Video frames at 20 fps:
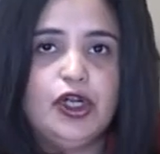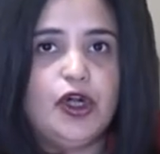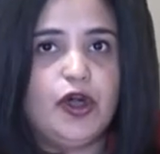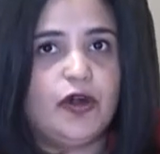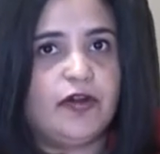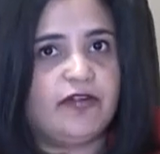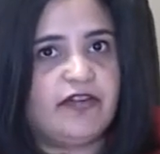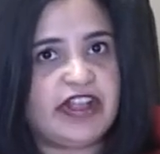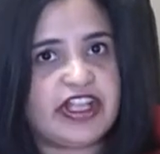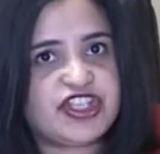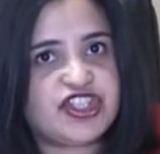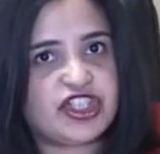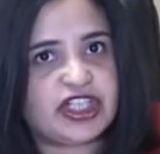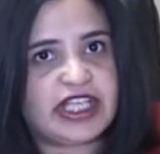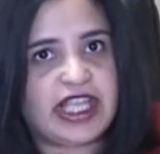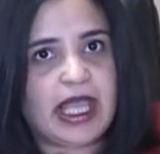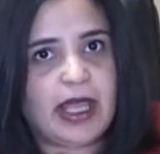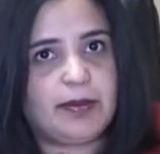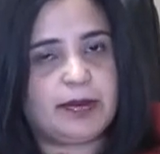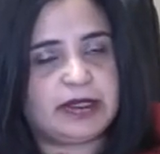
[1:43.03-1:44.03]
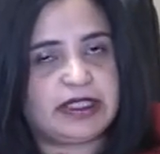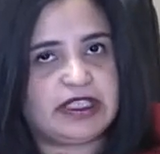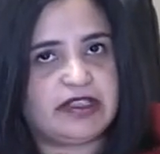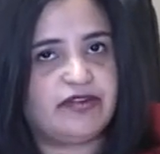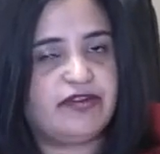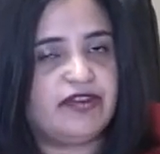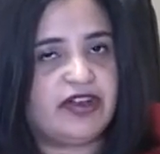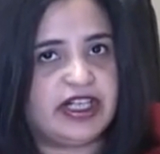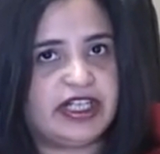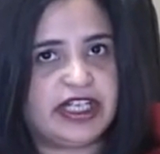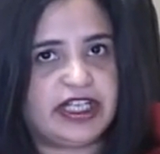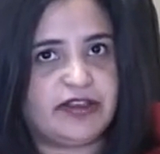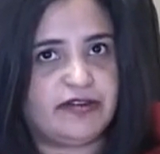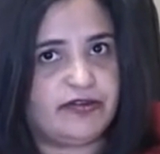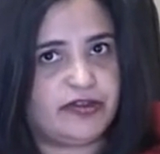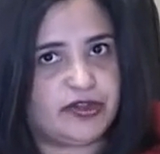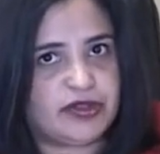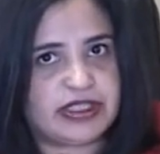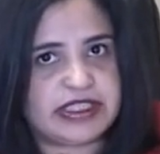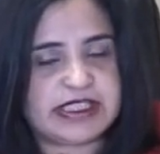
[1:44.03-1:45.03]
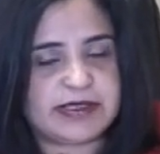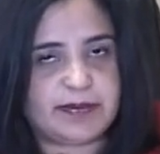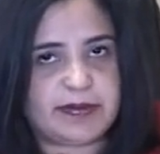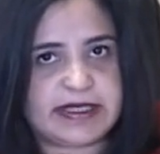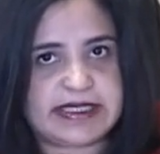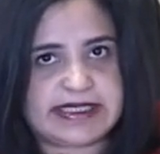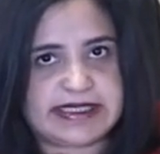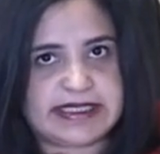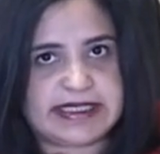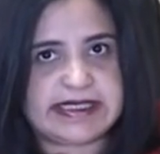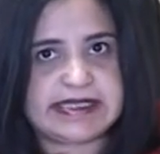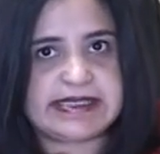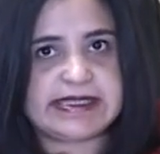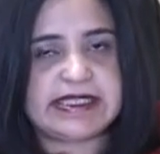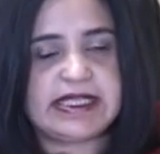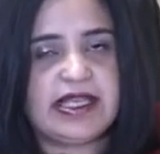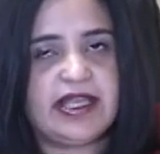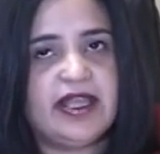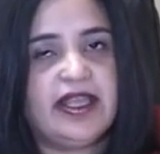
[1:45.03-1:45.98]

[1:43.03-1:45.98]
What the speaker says: or venture capital funding for its business.